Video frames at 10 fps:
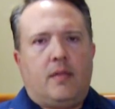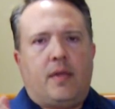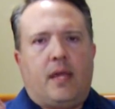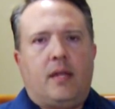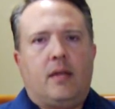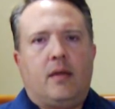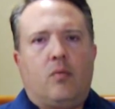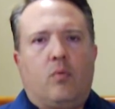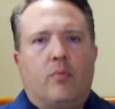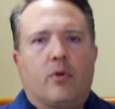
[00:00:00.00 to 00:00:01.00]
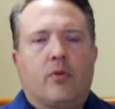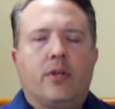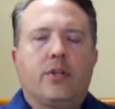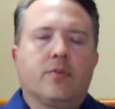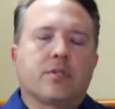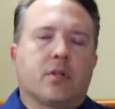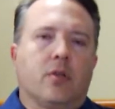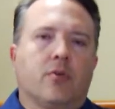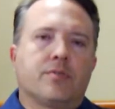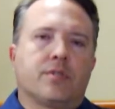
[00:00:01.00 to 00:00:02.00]
Then what we're going to do is
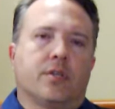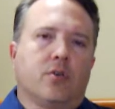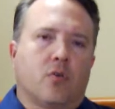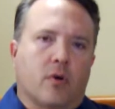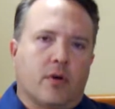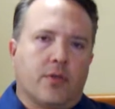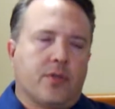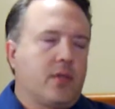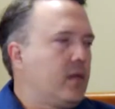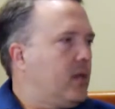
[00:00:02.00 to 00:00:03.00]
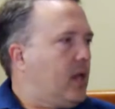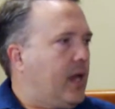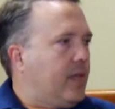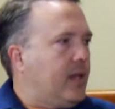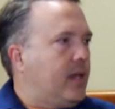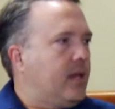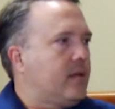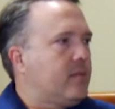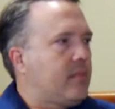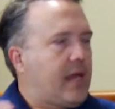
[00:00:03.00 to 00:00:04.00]
close the north and
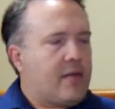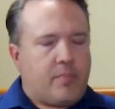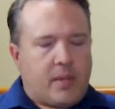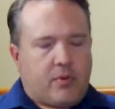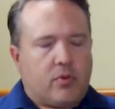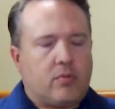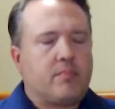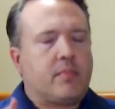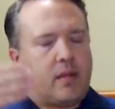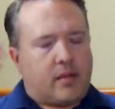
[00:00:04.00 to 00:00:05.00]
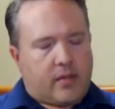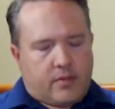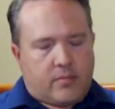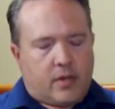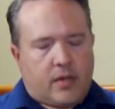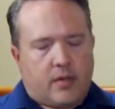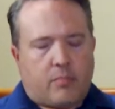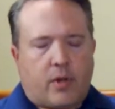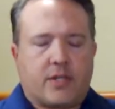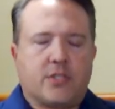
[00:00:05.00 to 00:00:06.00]
then have people then can
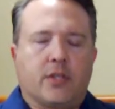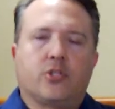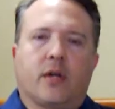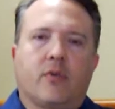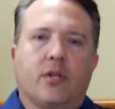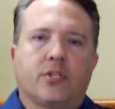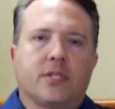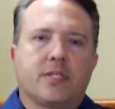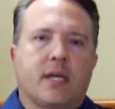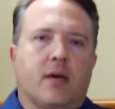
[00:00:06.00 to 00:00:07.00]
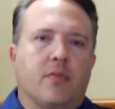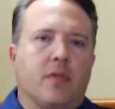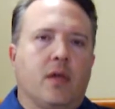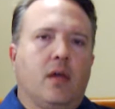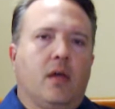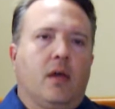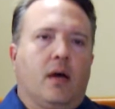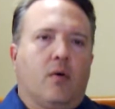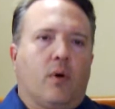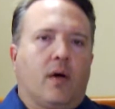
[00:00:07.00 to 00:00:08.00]
practice on the driving range on the south
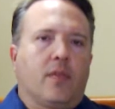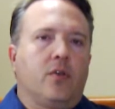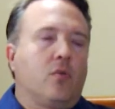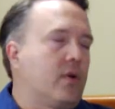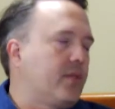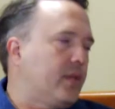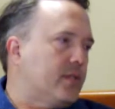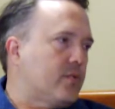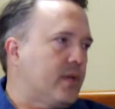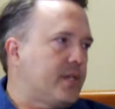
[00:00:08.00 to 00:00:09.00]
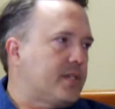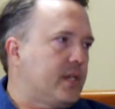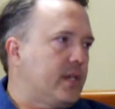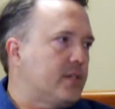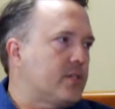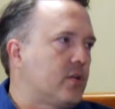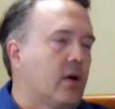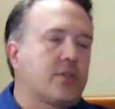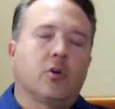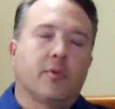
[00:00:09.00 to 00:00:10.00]
while the north is reseeded. So
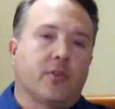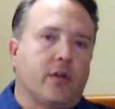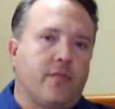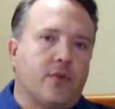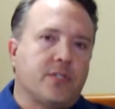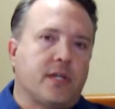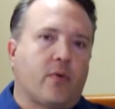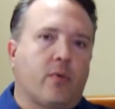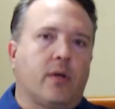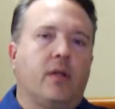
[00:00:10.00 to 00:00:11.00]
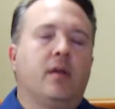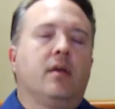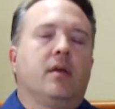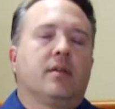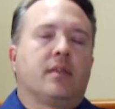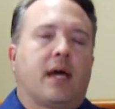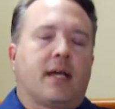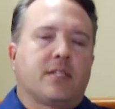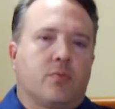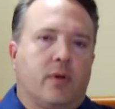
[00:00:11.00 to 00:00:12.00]
October 31st, everyone,
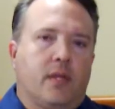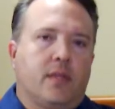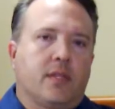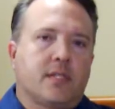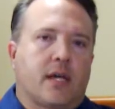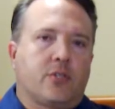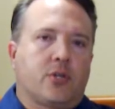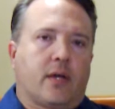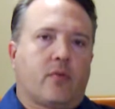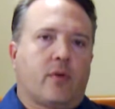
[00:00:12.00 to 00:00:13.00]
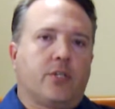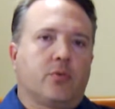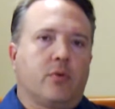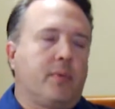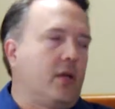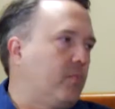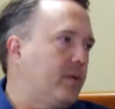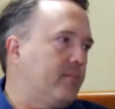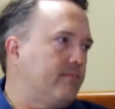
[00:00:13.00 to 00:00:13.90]
that's when the South Driving Range will be open.